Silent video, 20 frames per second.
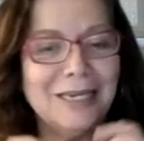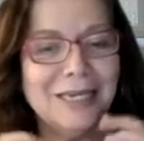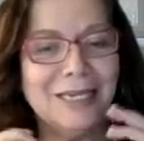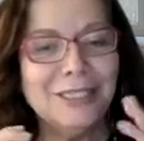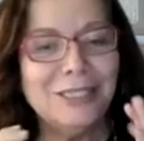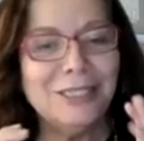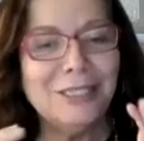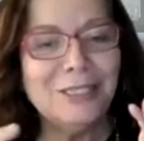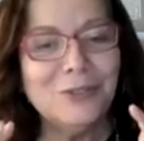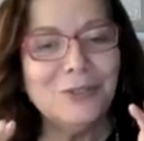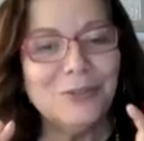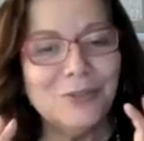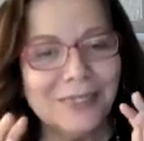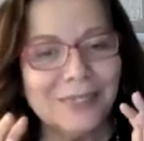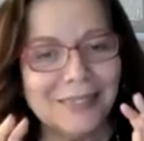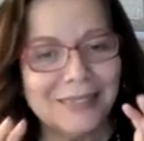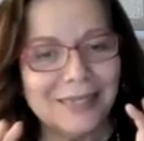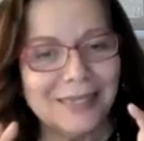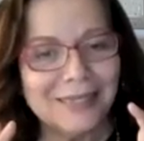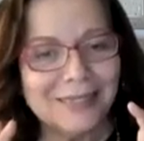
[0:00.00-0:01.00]
And she
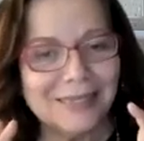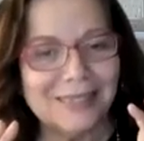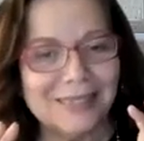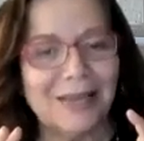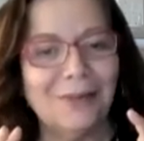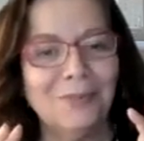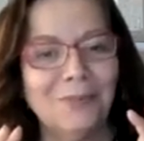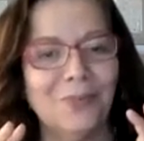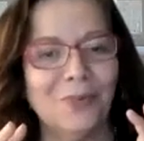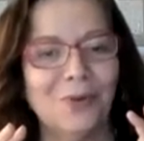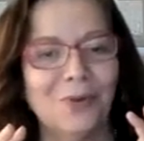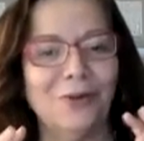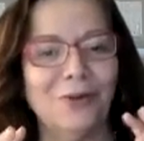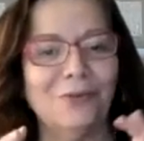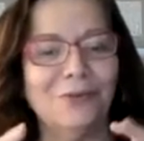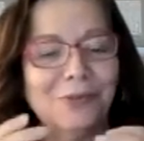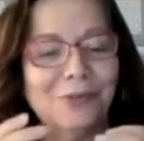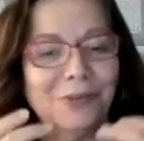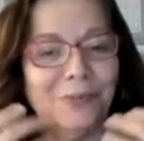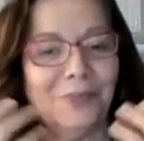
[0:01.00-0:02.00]
uses the example
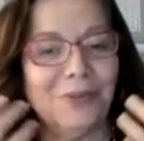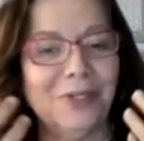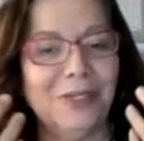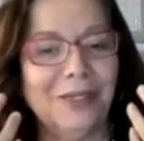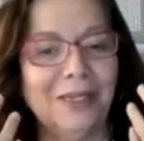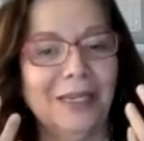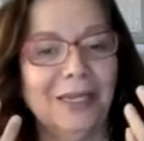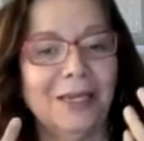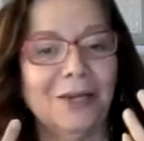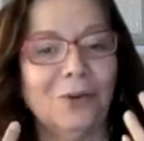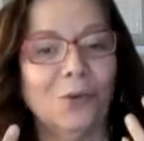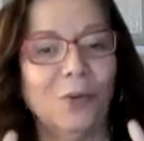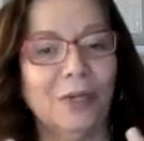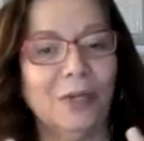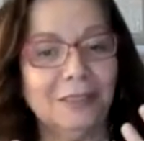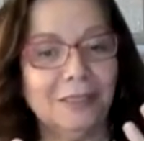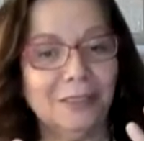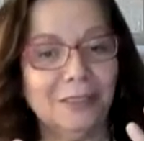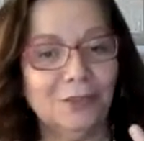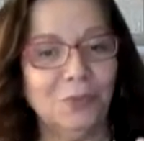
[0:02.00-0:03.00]
of somebody
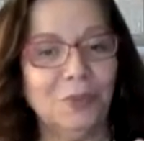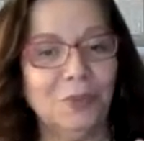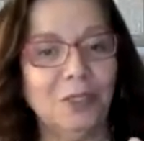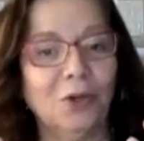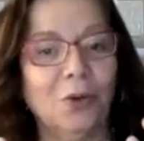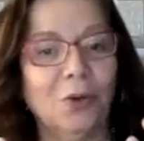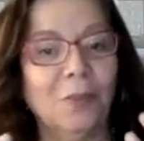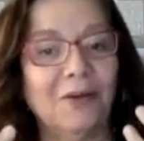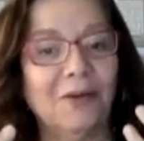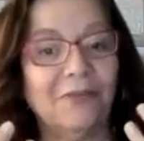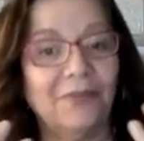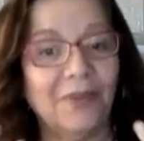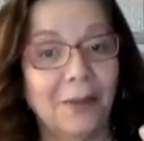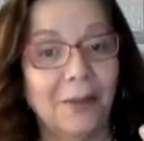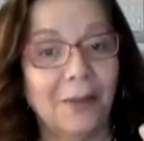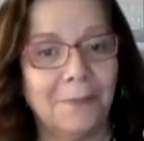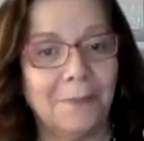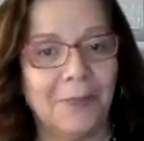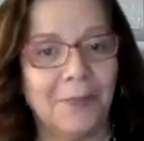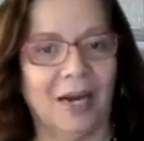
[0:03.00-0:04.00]
wanted to become a
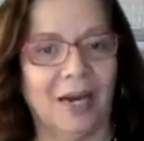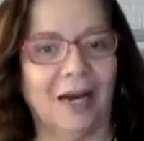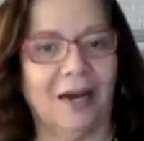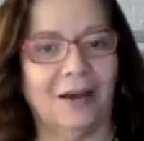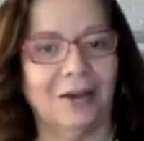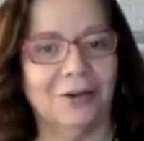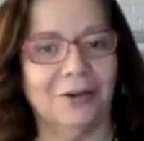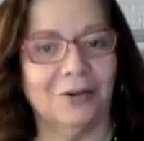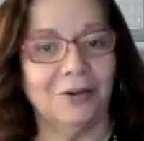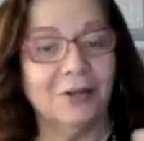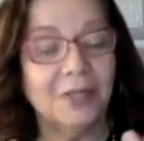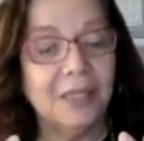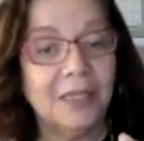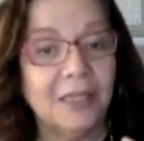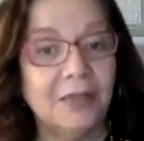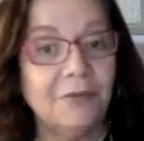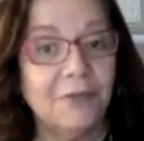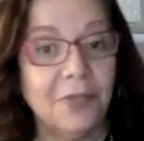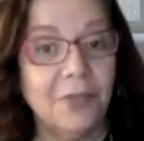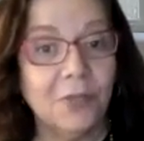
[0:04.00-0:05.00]
vampire,
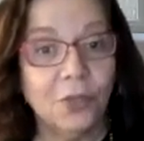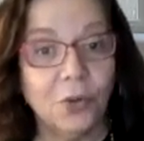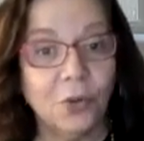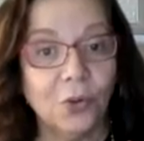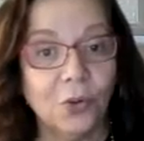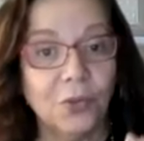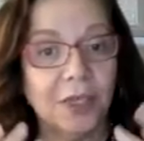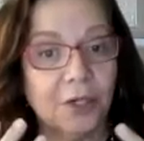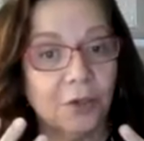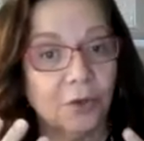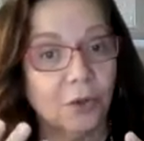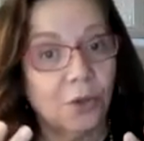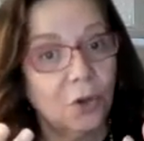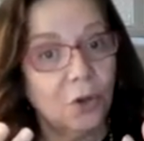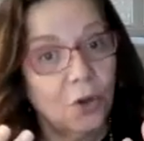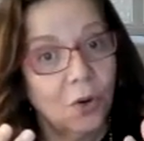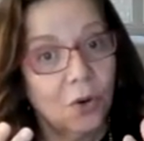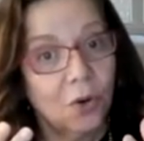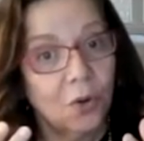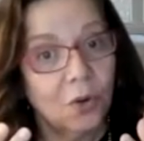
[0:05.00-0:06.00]
even though they don't
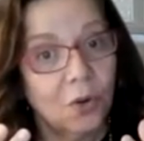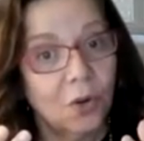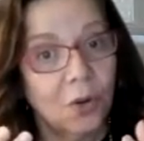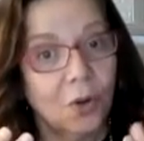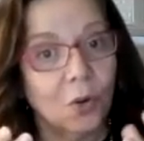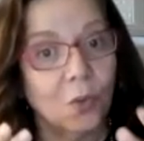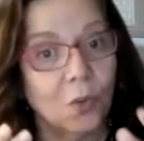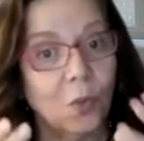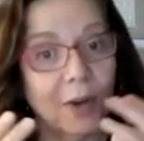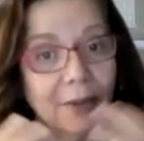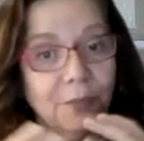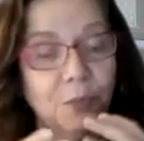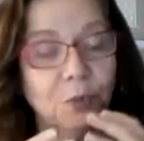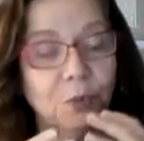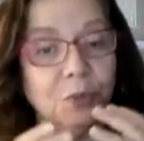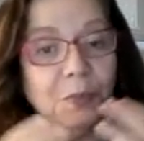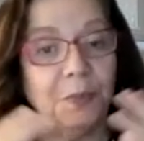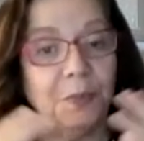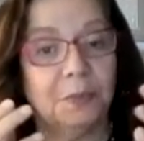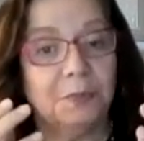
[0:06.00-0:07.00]
know what
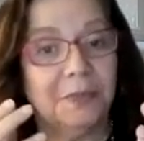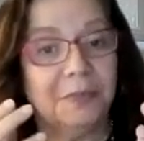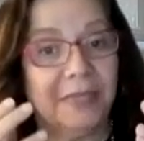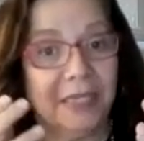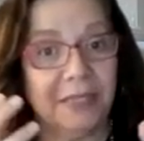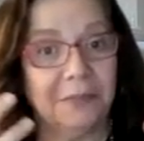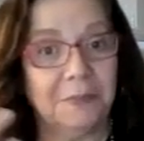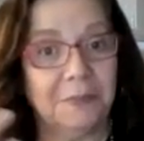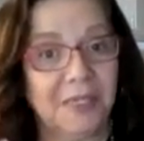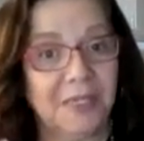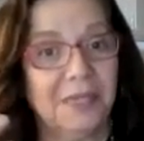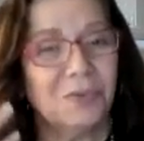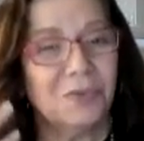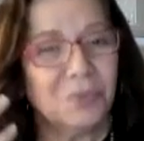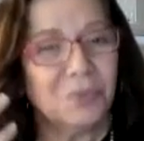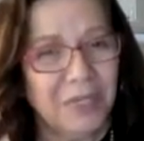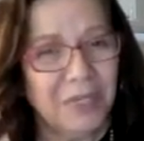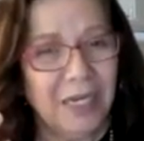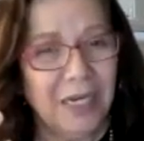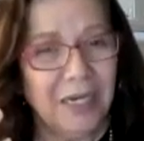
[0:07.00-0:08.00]
would they be
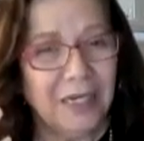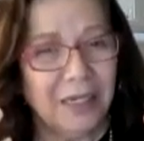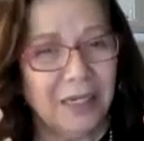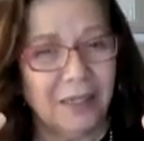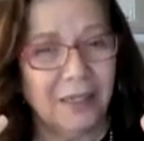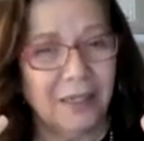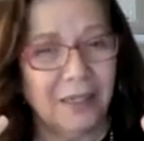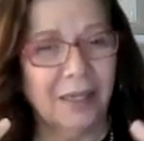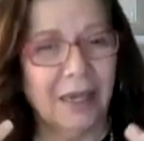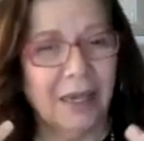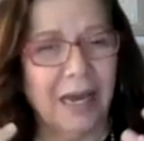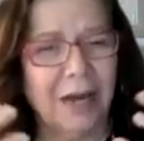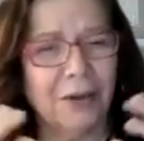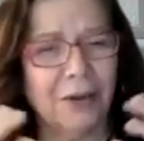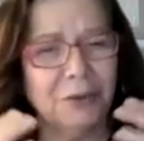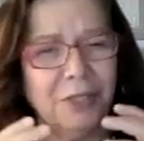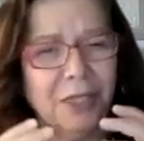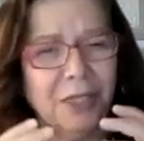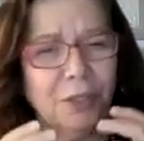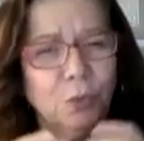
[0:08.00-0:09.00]
really,
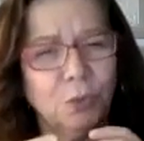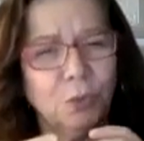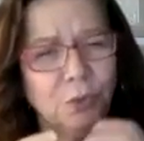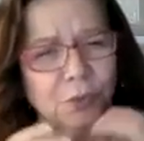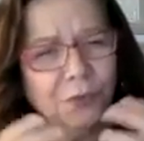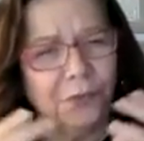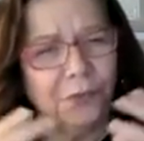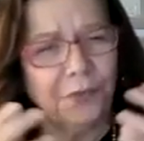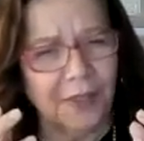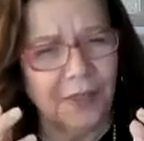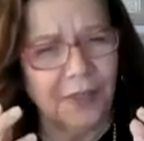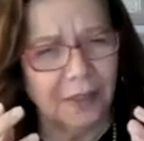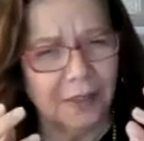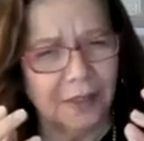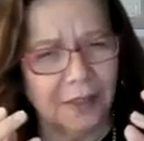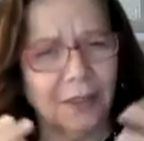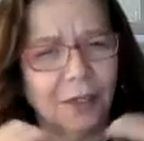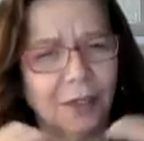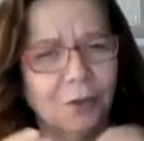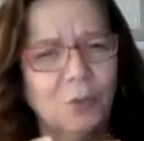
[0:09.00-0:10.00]
how they would
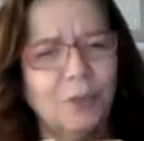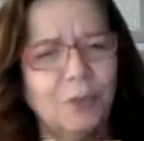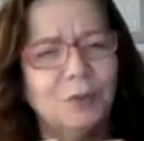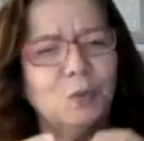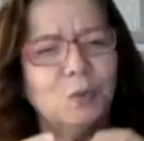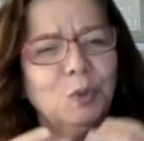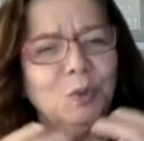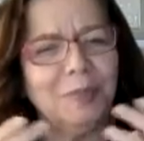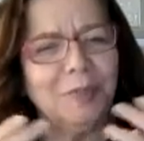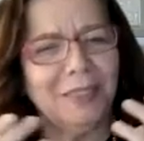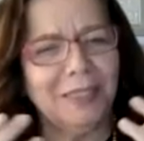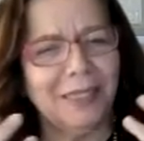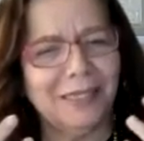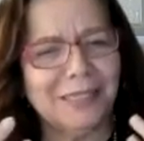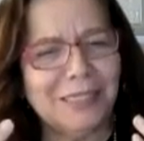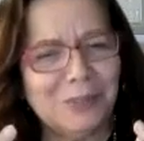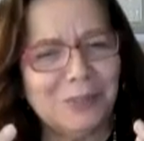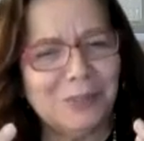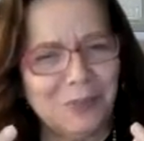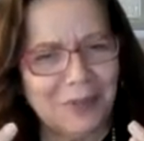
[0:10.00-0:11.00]
feel, what would be the
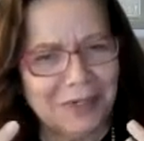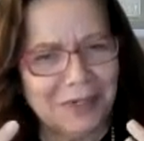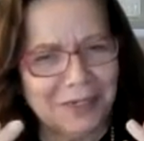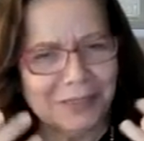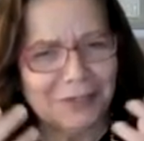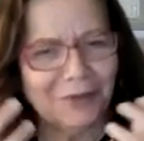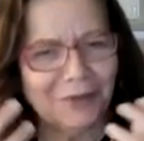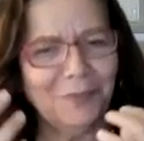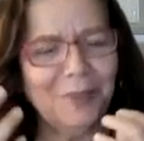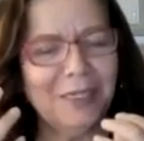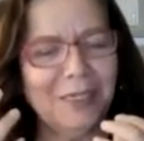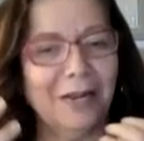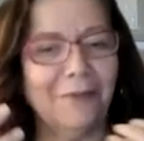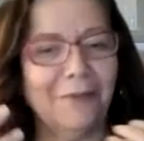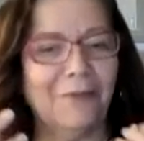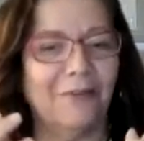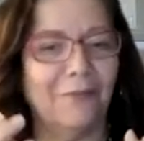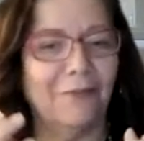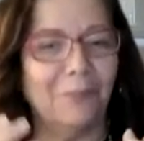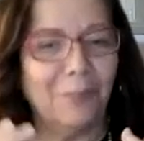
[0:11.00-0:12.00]
experience of being
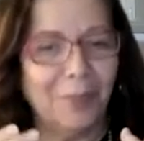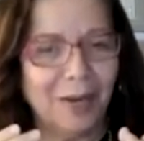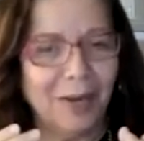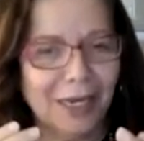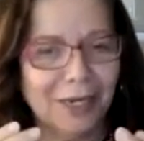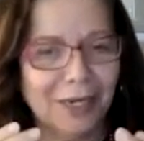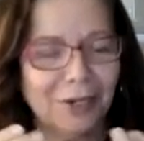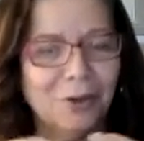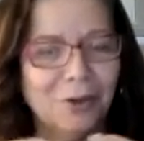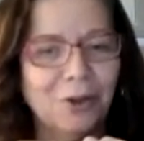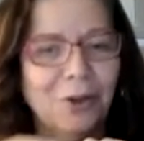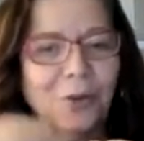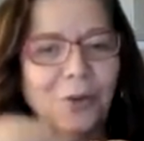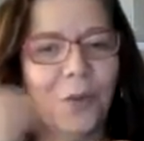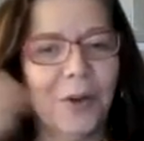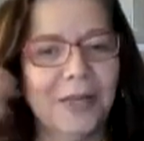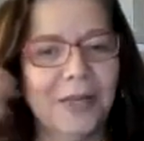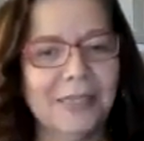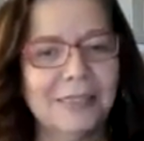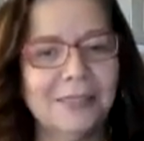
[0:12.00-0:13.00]
a vampire
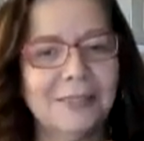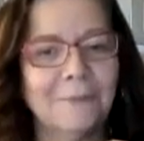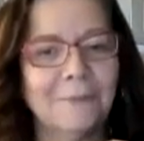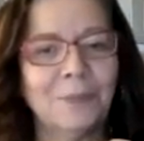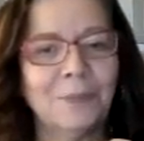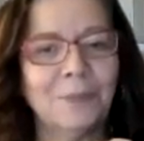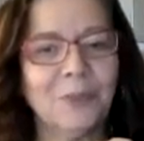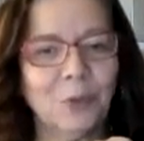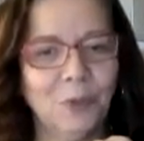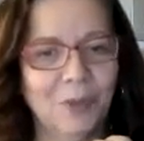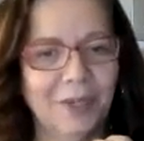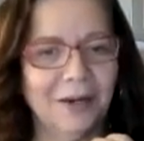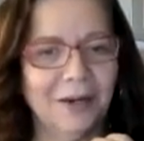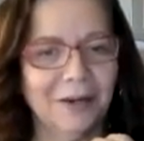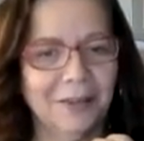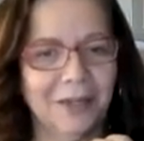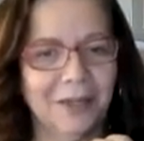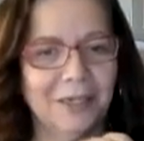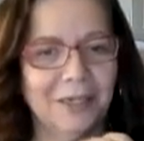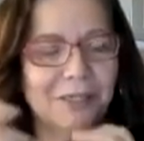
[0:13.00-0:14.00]
once we
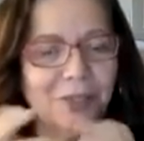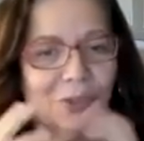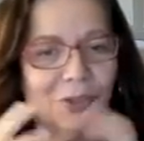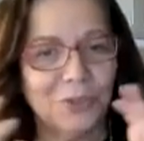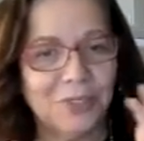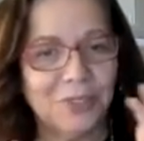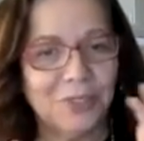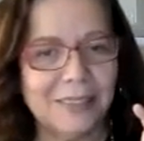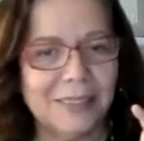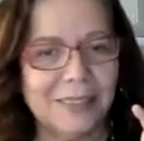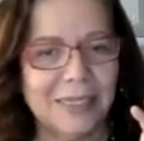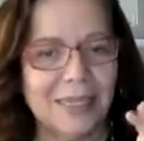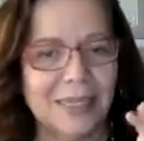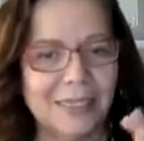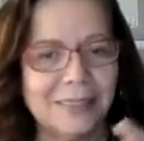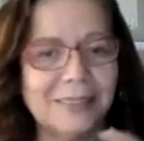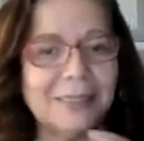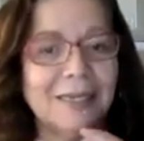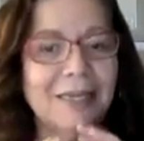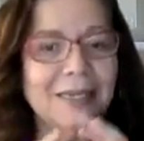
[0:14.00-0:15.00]
are there. So she
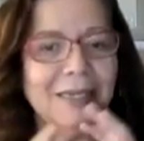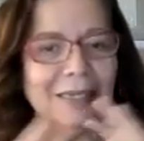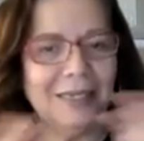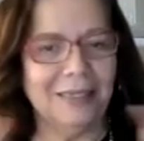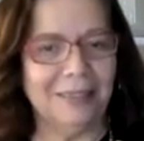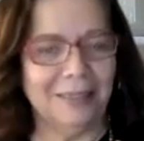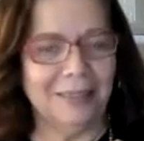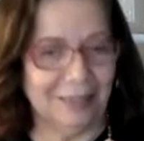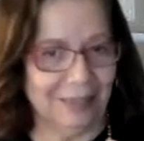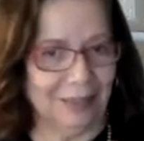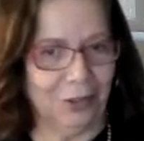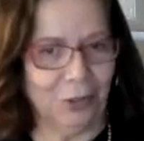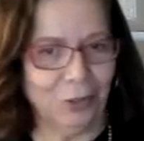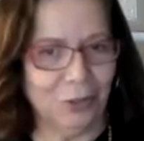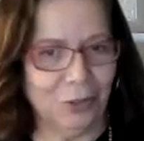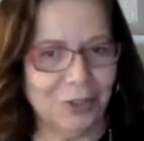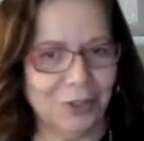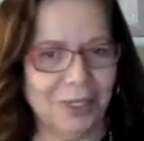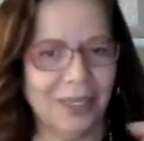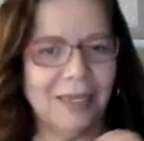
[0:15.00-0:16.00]
says, in
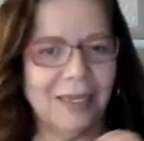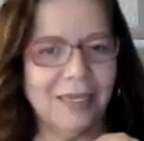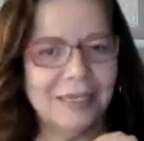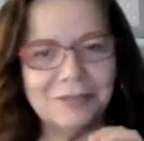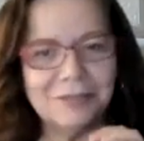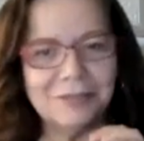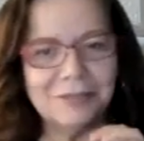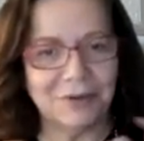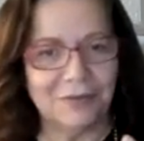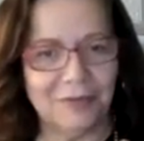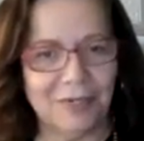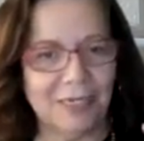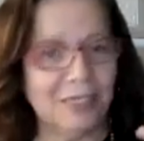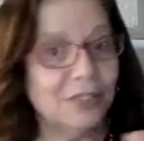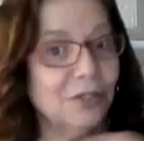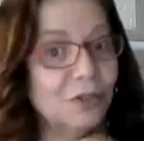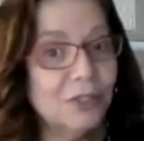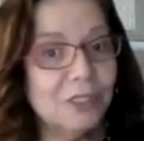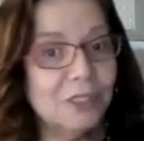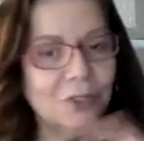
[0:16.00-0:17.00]
her case,
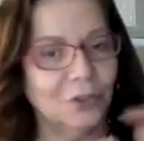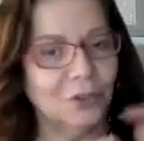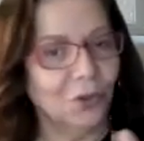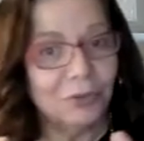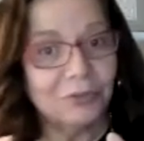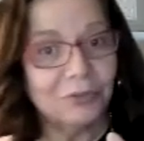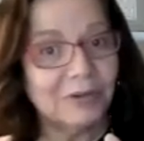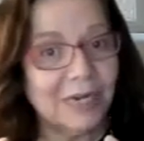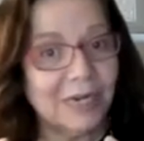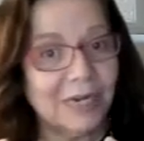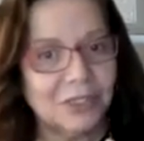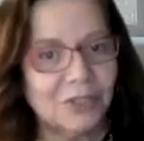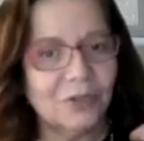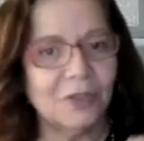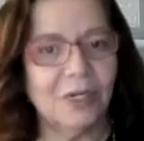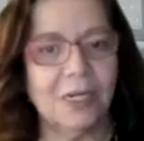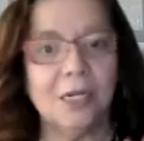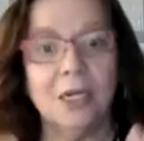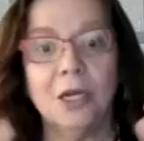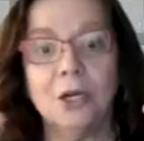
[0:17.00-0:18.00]
revelation is not
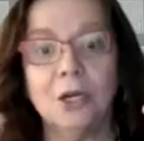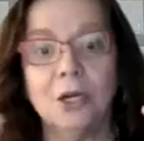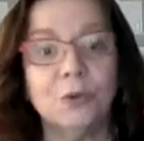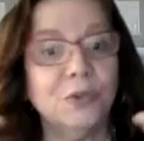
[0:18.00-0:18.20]
rational.